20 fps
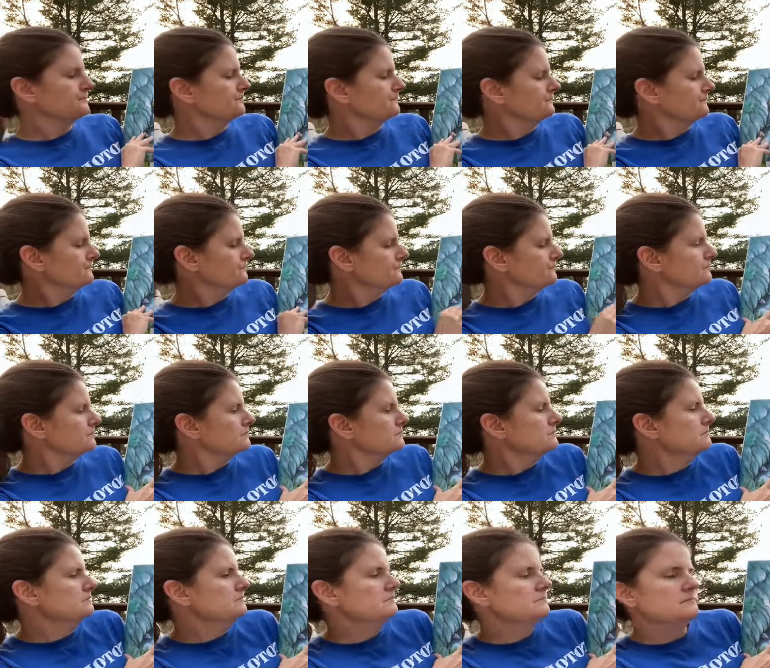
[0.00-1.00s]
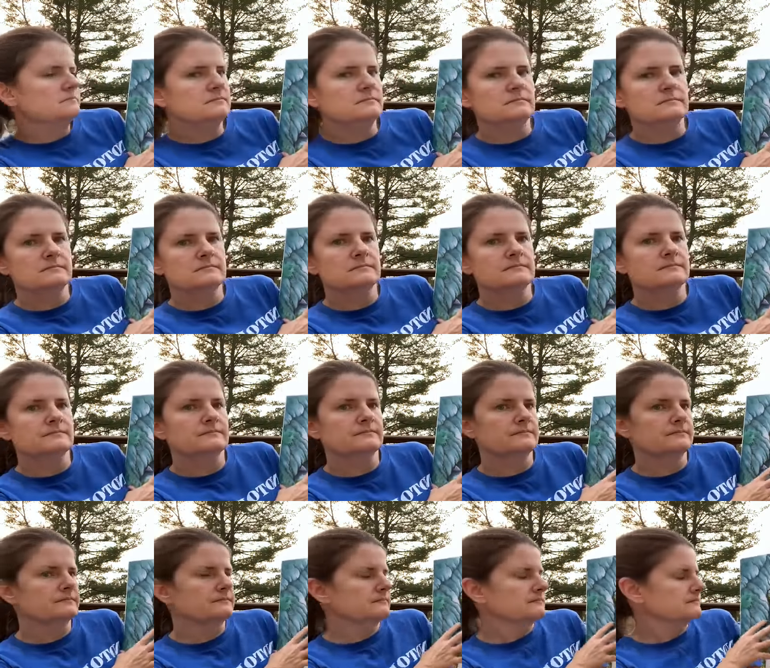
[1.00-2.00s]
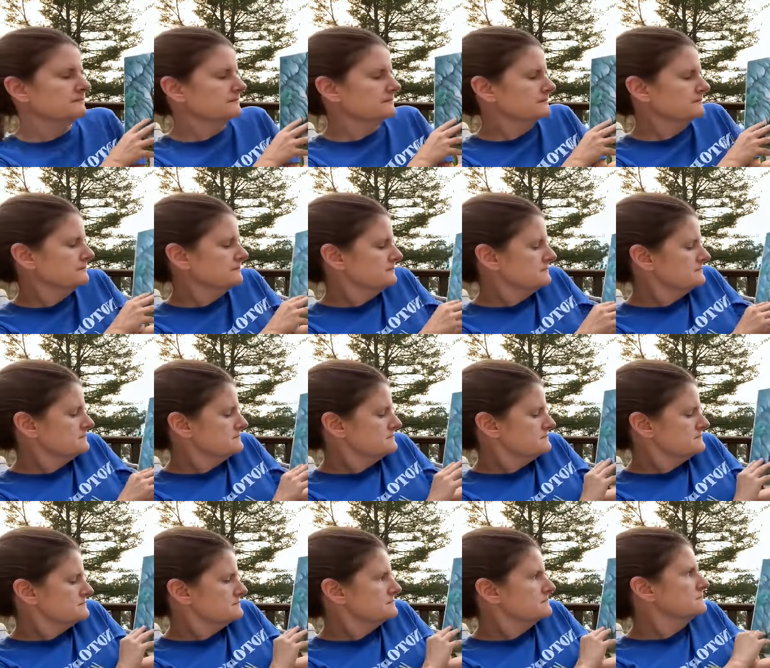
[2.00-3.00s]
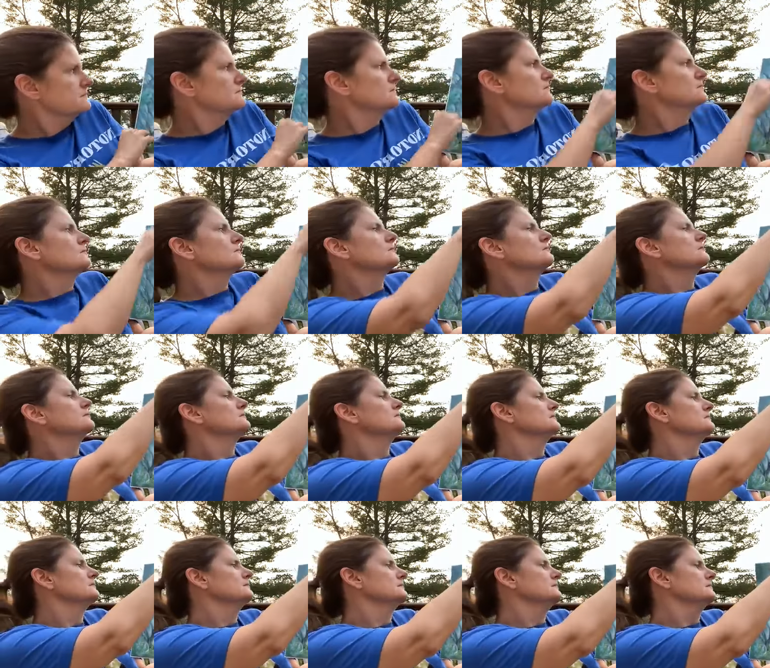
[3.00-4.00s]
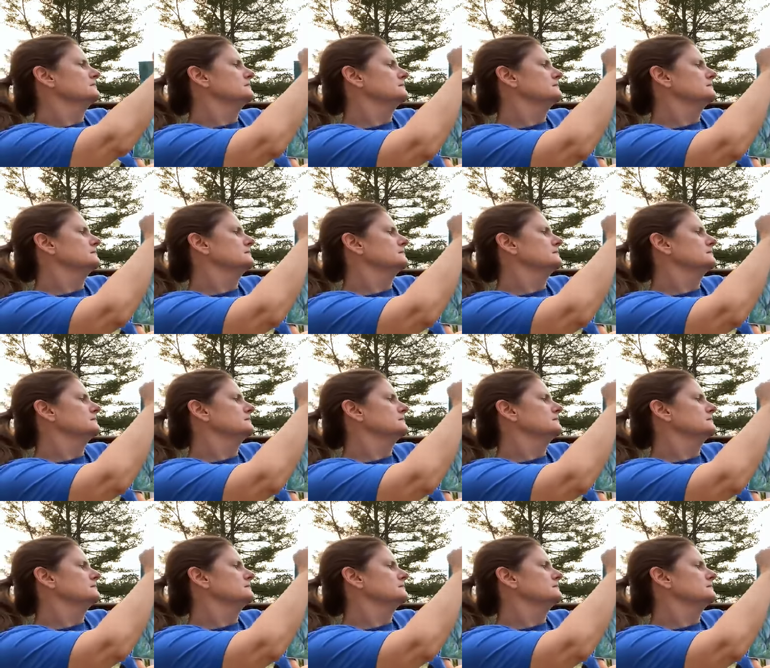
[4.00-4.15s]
No one is speaking in this clip.